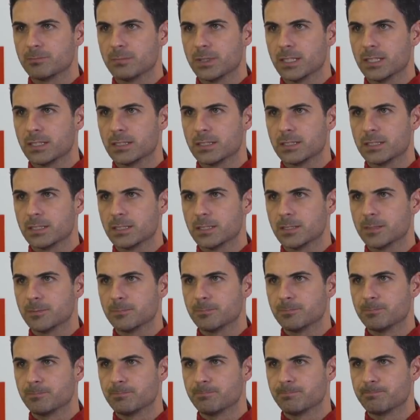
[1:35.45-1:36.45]
and
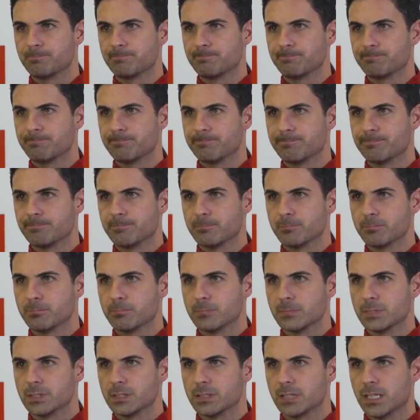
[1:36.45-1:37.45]
um,
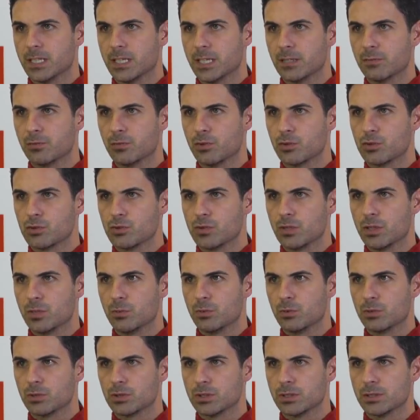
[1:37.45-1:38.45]
and unfortunately, it
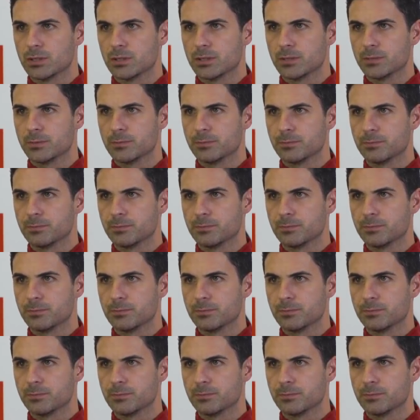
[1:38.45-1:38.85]
wasn't.